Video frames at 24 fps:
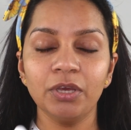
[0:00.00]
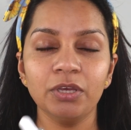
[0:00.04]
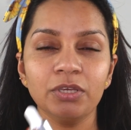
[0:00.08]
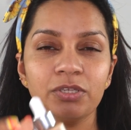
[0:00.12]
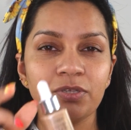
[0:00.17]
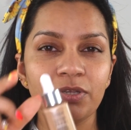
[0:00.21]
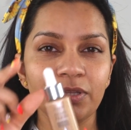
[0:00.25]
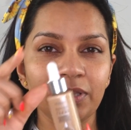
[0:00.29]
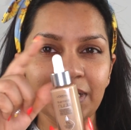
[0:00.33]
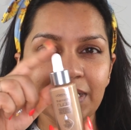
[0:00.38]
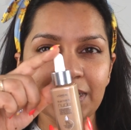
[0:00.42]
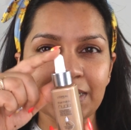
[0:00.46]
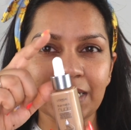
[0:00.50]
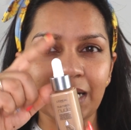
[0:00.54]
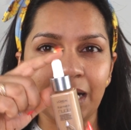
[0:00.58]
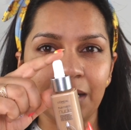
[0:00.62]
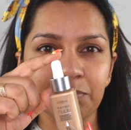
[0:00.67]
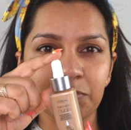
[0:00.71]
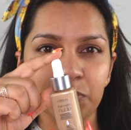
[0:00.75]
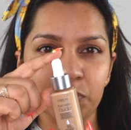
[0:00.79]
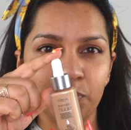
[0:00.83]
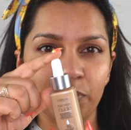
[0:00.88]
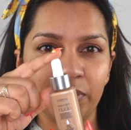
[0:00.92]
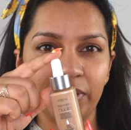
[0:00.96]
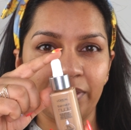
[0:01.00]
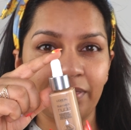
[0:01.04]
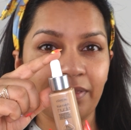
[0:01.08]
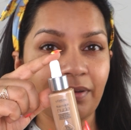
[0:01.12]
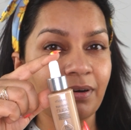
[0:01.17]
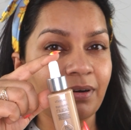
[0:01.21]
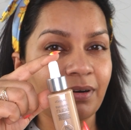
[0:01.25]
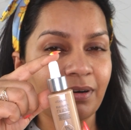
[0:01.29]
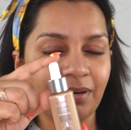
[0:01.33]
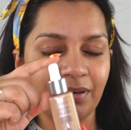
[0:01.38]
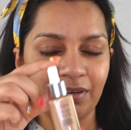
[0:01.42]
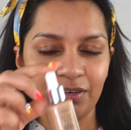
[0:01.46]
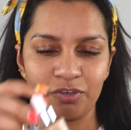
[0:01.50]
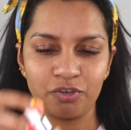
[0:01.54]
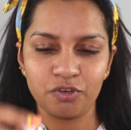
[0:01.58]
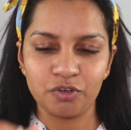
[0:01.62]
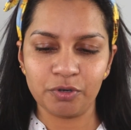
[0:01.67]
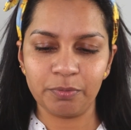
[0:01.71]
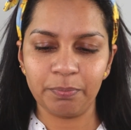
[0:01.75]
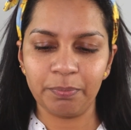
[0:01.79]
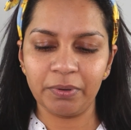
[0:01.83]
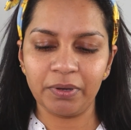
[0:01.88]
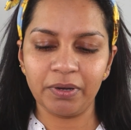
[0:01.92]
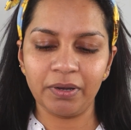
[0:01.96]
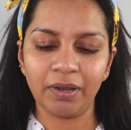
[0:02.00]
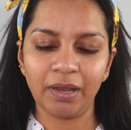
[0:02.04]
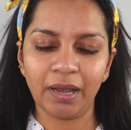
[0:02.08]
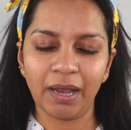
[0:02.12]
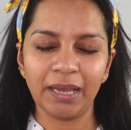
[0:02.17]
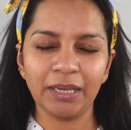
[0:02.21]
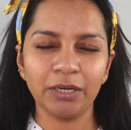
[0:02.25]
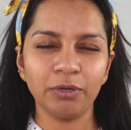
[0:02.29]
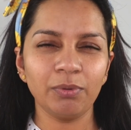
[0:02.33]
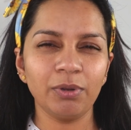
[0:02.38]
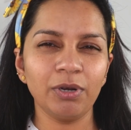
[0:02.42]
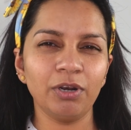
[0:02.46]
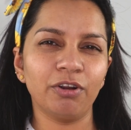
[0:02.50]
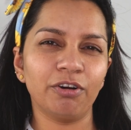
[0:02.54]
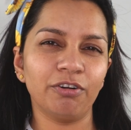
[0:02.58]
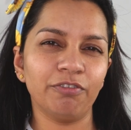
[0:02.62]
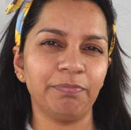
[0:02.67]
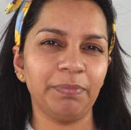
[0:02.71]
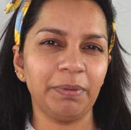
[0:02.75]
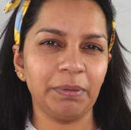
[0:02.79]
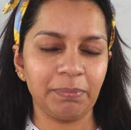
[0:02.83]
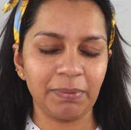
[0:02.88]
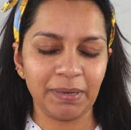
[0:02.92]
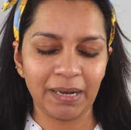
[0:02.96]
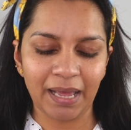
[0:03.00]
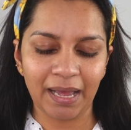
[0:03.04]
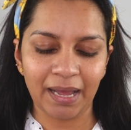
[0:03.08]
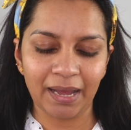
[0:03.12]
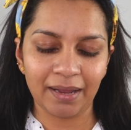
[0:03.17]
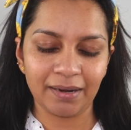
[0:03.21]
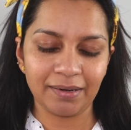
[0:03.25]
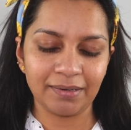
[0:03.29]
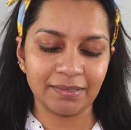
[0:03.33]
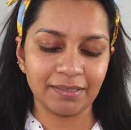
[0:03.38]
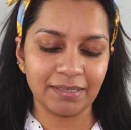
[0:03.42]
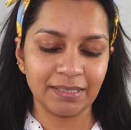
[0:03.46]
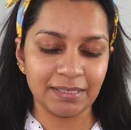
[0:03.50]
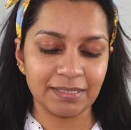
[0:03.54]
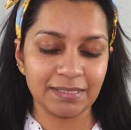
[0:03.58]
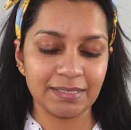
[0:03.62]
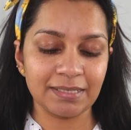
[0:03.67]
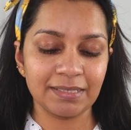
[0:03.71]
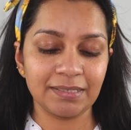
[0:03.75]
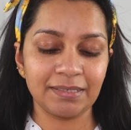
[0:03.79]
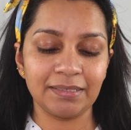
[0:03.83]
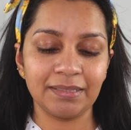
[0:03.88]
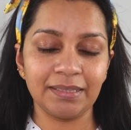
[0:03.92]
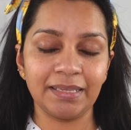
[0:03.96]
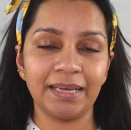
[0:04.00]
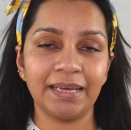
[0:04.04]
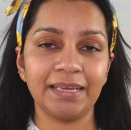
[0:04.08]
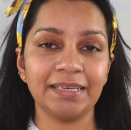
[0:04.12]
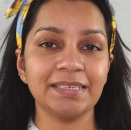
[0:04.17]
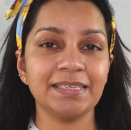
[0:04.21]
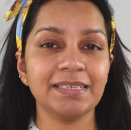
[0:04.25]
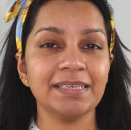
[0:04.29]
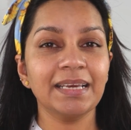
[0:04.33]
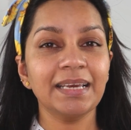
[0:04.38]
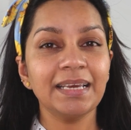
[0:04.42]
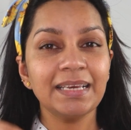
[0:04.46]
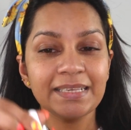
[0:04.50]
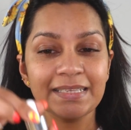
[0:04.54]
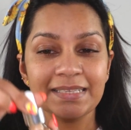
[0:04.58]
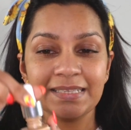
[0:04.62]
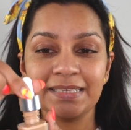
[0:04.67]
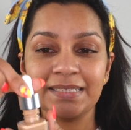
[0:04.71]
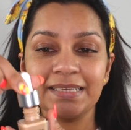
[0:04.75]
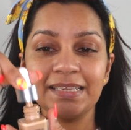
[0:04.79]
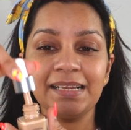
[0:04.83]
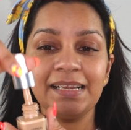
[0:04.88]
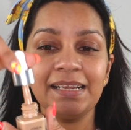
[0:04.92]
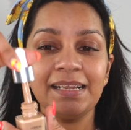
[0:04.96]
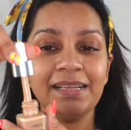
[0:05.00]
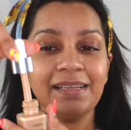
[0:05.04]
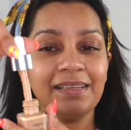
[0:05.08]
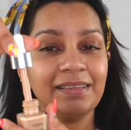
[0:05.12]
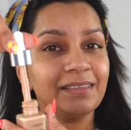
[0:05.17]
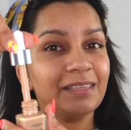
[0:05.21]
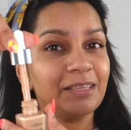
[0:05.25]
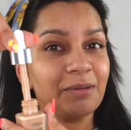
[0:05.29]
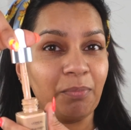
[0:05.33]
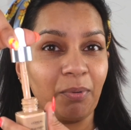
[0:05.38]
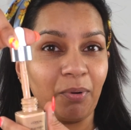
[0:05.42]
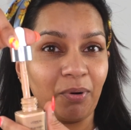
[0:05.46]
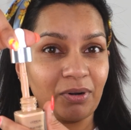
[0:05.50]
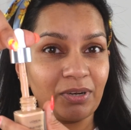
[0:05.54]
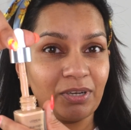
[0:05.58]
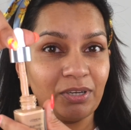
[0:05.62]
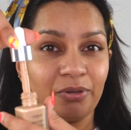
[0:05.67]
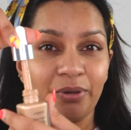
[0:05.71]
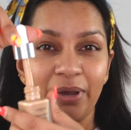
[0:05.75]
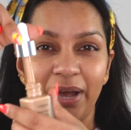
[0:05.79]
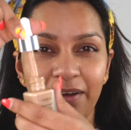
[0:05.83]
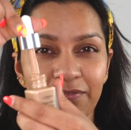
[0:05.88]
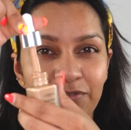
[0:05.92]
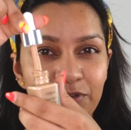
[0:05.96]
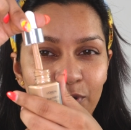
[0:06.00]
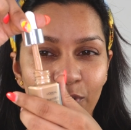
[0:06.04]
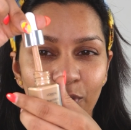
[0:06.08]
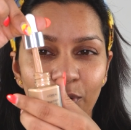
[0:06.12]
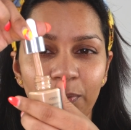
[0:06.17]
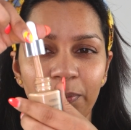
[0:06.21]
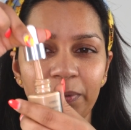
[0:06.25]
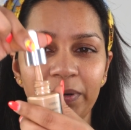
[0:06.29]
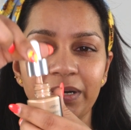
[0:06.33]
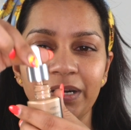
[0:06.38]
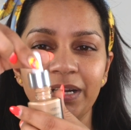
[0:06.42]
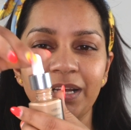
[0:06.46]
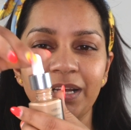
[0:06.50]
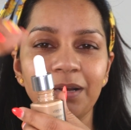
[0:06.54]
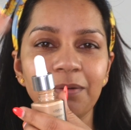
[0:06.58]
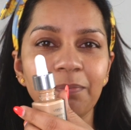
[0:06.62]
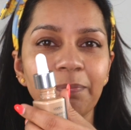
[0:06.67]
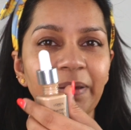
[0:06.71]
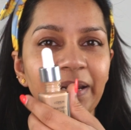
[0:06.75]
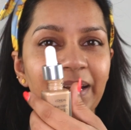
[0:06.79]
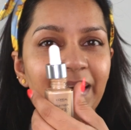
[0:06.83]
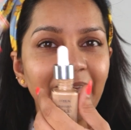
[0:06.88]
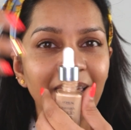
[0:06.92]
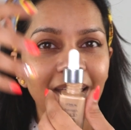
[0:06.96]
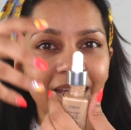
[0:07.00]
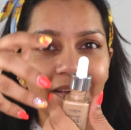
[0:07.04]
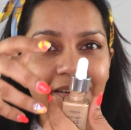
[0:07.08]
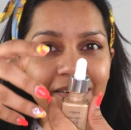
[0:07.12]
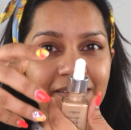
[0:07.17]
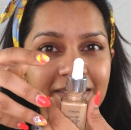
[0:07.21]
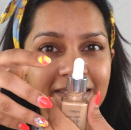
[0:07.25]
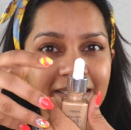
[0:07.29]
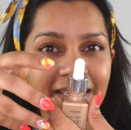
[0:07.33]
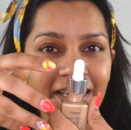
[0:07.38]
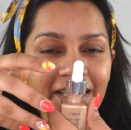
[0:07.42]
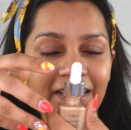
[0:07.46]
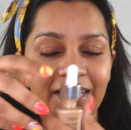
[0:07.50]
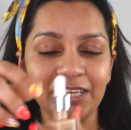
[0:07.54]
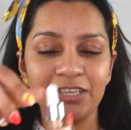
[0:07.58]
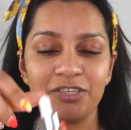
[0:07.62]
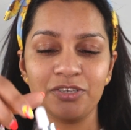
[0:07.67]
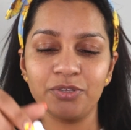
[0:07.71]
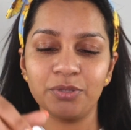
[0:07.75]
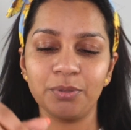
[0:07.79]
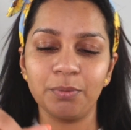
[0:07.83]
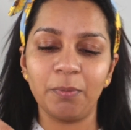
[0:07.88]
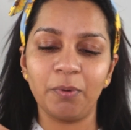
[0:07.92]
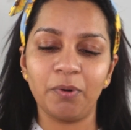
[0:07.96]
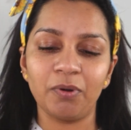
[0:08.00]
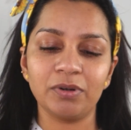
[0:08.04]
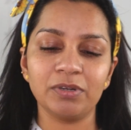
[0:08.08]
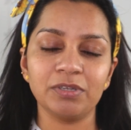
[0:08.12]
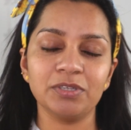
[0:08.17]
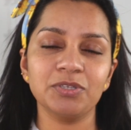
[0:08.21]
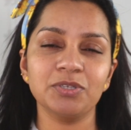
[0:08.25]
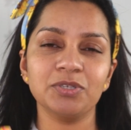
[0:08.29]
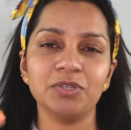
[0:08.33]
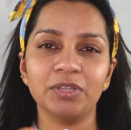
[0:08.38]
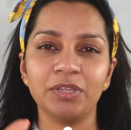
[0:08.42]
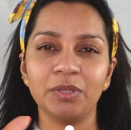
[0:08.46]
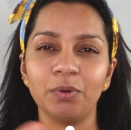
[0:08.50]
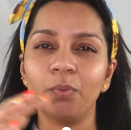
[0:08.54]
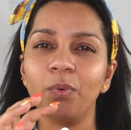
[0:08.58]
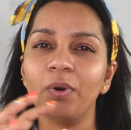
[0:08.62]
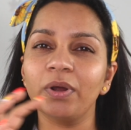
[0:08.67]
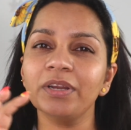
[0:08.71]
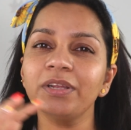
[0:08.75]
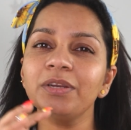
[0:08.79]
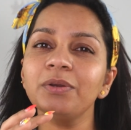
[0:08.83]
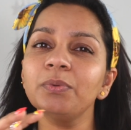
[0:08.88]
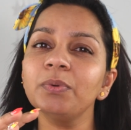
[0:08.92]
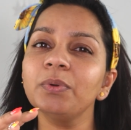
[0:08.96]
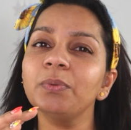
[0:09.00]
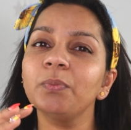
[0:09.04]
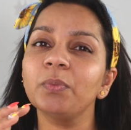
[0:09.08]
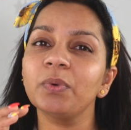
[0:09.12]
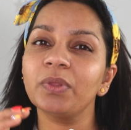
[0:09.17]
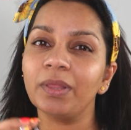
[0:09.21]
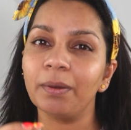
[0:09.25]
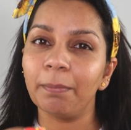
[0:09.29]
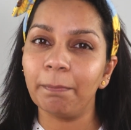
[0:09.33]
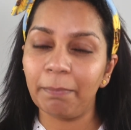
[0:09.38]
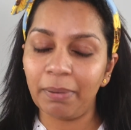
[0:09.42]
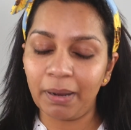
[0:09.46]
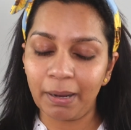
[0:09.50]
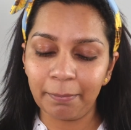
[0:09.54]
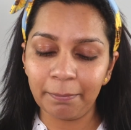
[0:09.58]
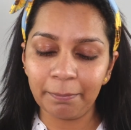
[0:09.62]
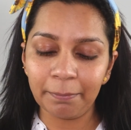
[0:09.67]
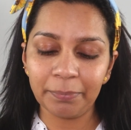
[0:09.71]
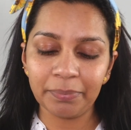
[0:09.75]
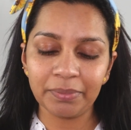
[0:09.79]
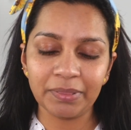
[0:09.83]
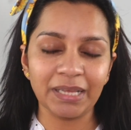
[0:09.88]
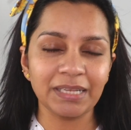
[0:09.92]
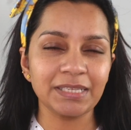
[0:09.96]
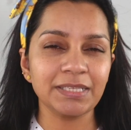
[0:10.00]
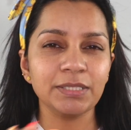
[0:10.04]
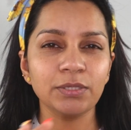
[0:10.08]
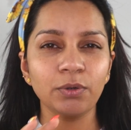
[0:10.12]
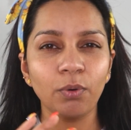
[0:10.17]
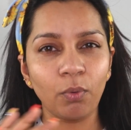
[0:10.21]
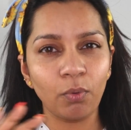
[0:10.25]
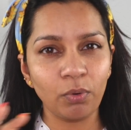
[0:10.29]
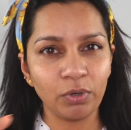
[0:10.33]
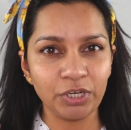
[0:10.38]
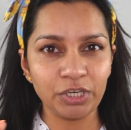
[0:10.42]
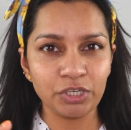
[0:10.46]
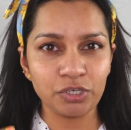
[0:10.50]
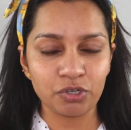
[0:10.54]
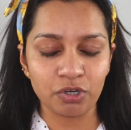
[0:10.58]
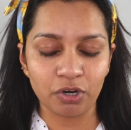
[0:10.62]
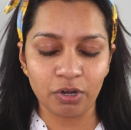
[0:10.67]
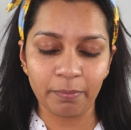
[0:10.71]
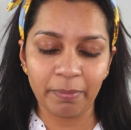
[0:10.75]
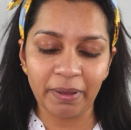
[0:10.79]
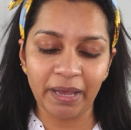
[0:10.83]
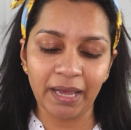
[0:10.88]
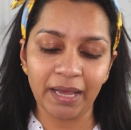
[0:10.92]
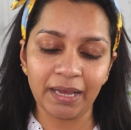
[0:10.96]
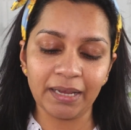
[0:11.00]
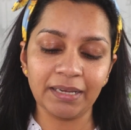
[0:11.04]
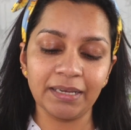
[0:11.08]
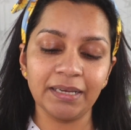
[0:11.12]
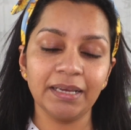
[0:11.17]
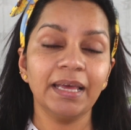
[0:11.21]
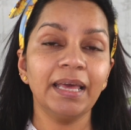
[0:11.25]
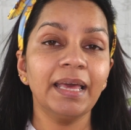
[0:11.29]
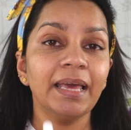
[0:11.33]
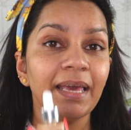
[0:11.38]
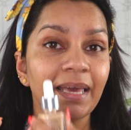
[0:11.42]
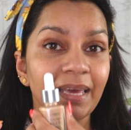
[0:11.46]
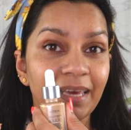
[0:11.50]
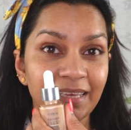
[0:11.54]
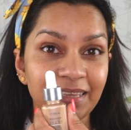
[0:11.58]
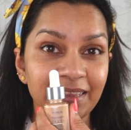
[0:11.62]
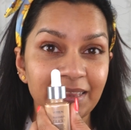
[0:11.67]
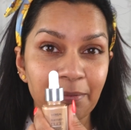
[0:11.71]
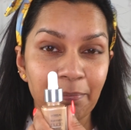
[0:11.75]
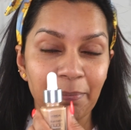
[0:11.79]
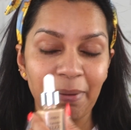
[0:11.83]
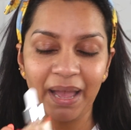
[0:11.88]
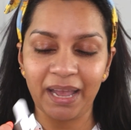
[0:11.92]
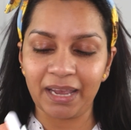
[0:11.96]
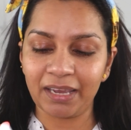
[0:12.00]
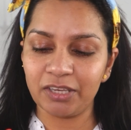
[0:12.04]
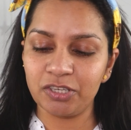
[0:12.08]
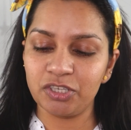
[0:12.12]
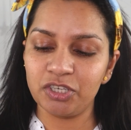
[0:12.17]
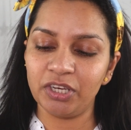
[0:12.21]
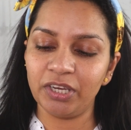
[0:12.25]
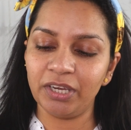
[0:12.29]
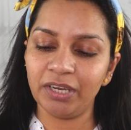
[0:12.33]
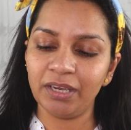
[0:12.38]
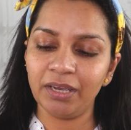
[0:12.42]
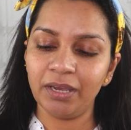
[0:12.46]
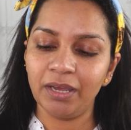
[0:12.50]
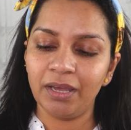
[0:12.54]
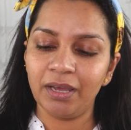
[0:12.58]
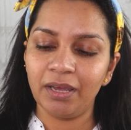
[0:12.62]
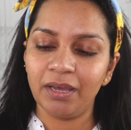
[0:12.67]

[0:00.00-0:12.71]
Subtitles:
So this comes with a dripper. I know a lot of people had a concern that still the bottle, you have to open it up and air is getting into the bottle. So they wanted it with a pump. That's the only drawback in the packaging.